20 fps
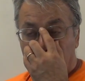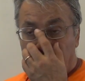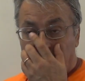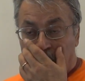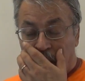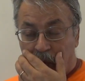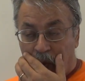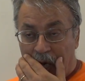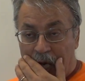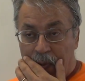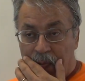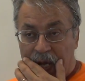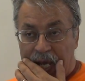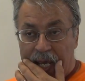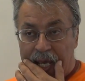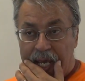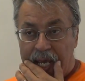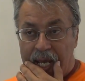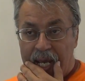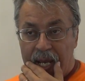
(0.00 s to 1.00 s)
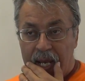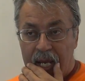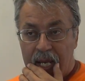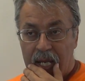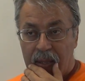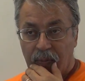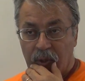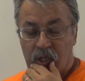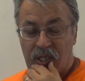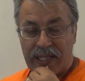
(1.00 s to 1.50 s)
It will be
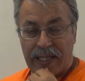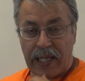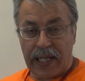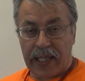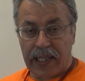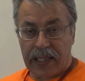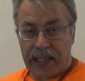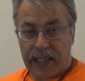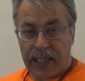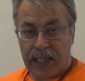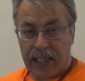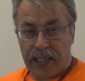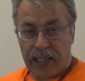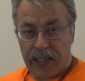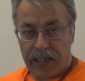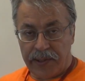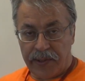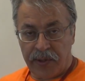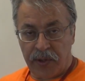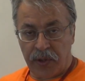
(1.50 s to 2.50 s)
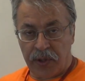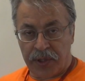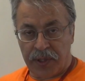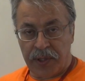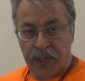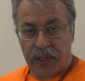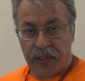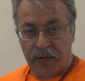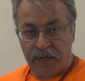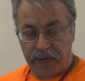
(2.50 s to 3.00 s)
most likely
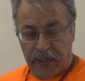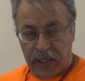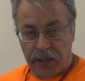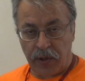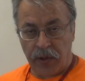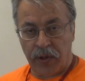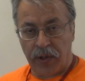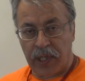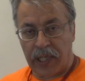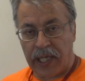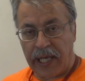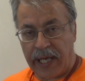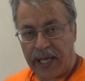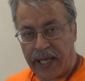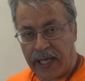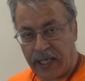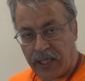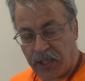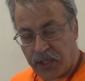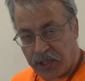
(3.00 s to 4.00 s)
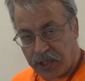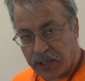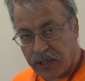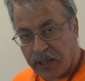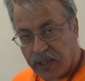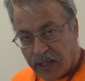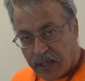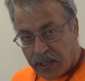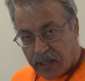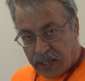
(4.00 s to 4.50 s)
during very early age,
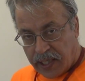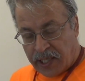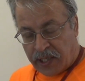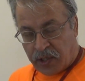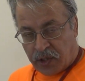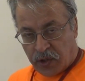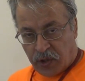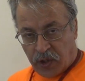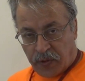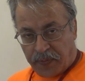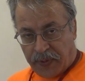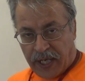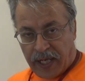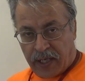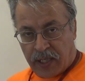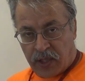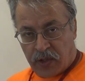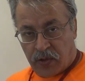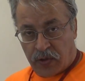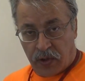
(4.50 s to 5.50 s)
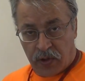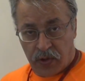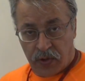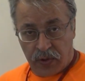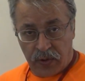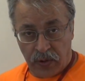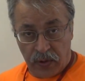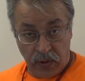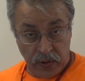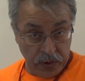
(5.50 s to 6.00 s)
either your parents or
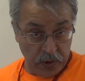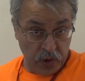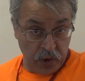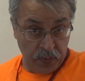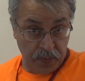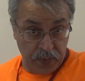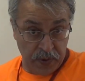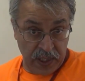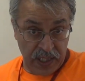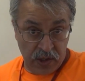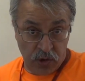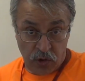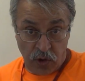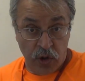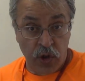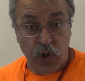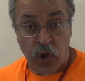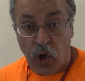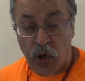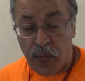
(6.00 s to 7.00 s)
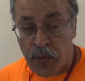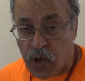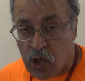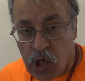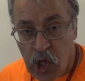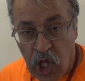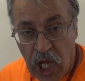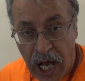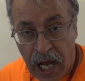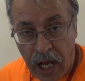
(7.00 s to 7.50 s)
school or your priest or your
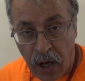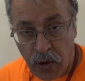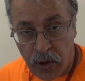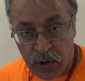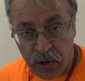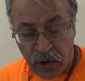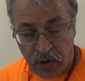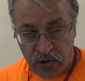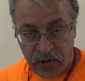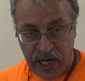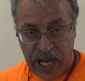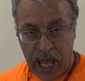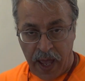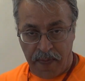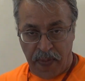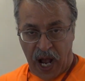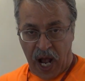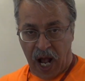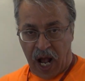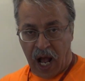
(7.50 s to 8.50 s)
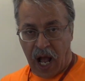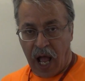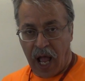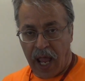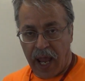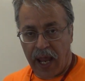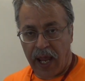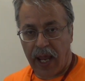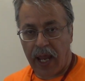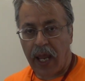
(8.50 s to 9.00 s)
mullah or your
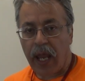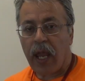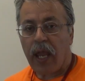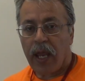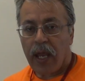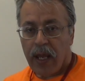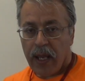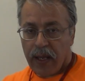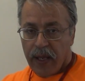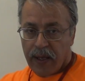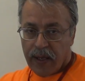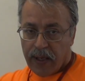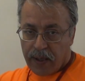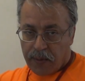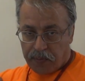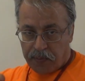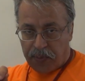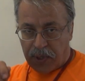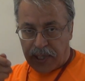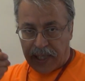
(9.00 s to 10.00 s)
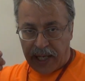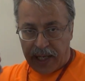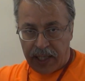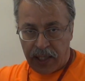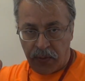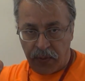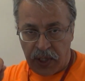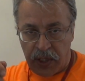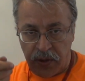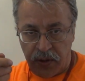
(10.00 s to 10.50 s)
rabbi
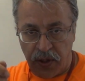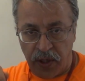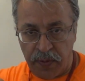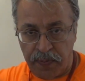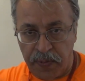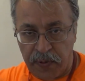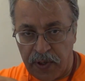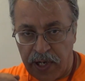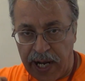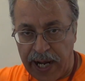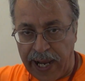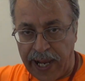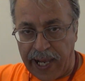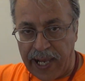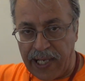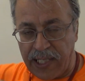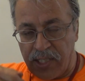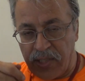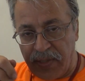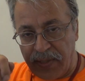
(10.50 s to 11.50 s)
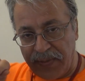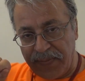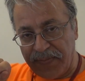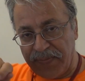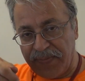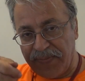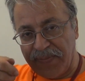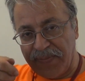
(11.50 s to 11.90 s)
played with your brain,